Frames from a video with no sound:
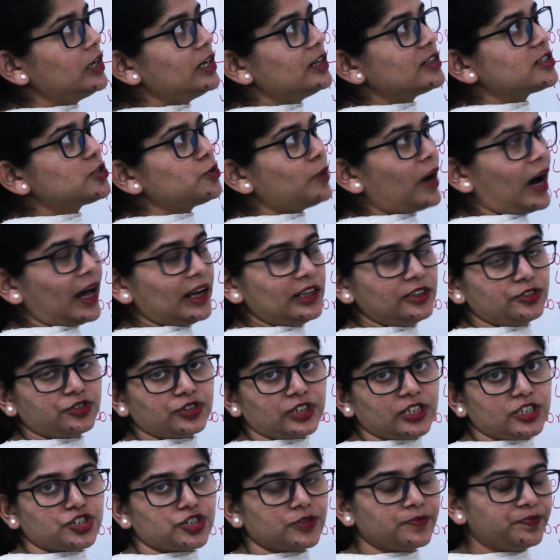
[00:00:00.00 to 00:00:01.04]
So
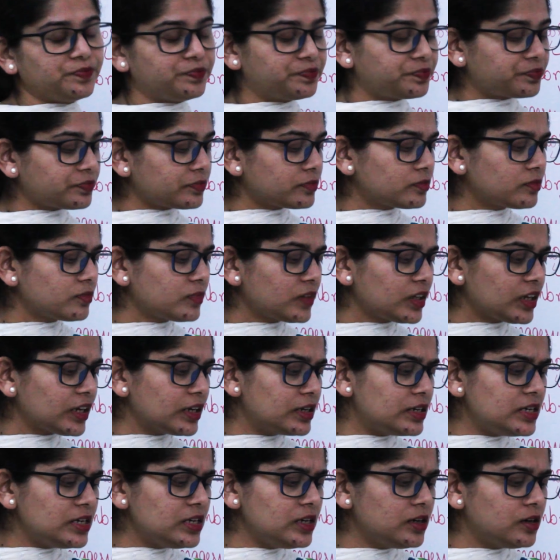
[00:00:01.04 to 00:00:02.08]
alliteration.
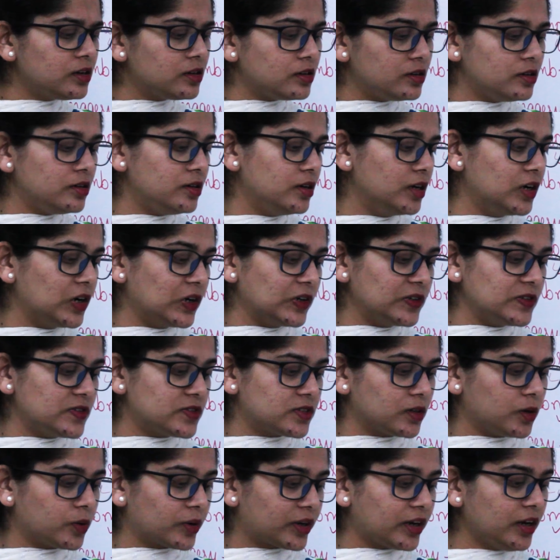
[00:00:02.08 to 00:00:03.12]
He hears,
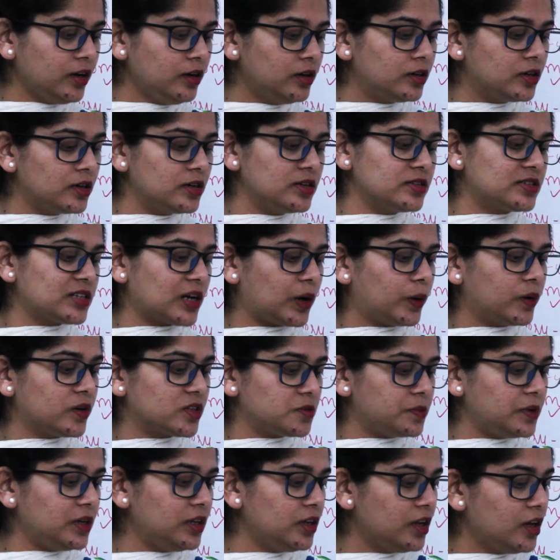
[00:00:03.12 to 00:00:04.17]
okay, her sound is
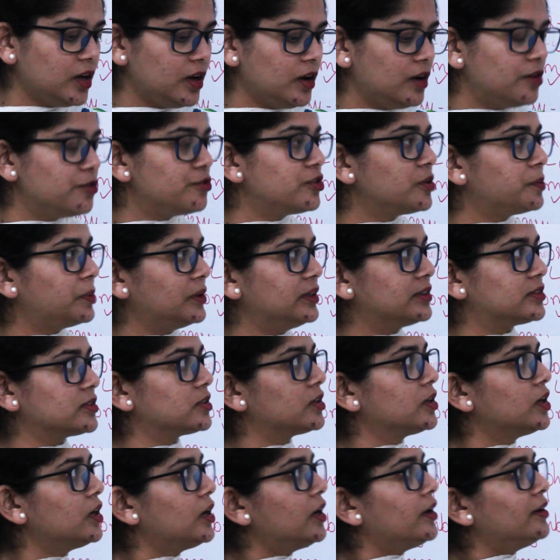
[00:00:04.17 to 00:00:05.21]
being
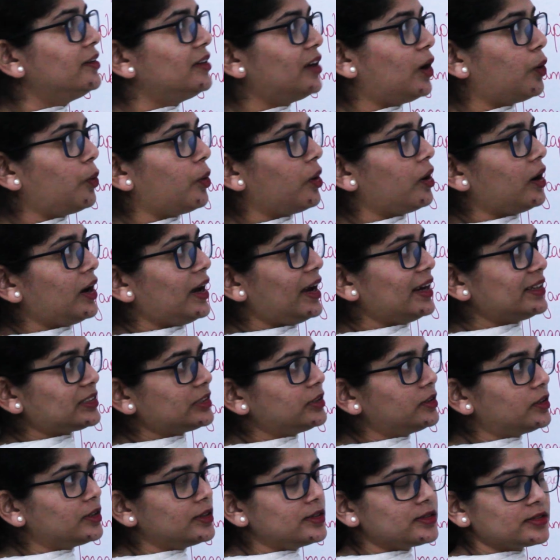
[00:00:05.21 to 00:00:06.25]
repeated. Now
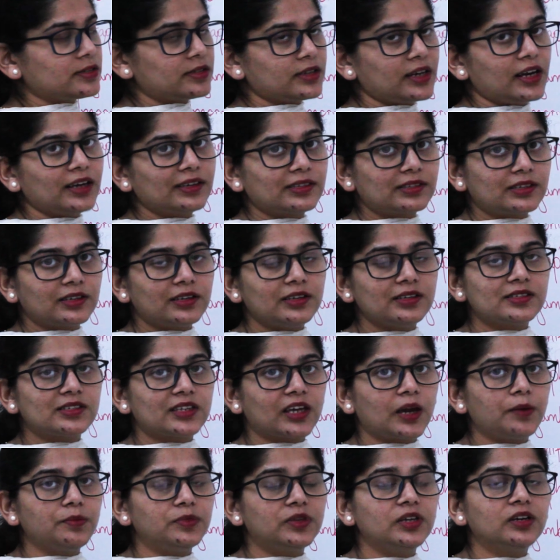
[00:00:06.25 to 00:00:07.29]
assonance. Assonance,
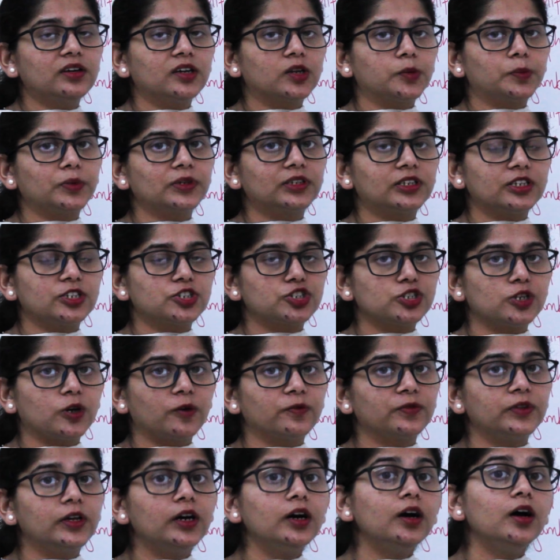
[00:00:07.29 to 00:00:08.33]
same thing, repetition
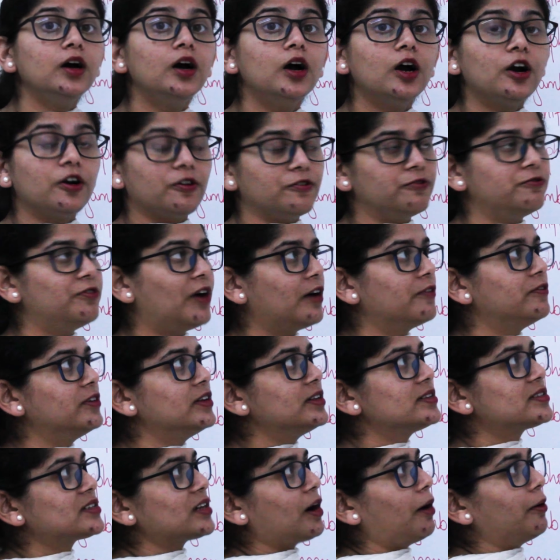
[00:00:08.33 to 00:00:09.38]
of the
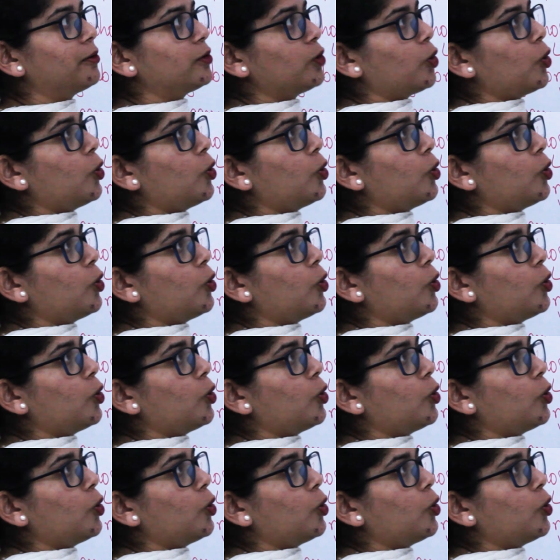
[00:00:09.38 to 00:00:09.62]
vowel sound.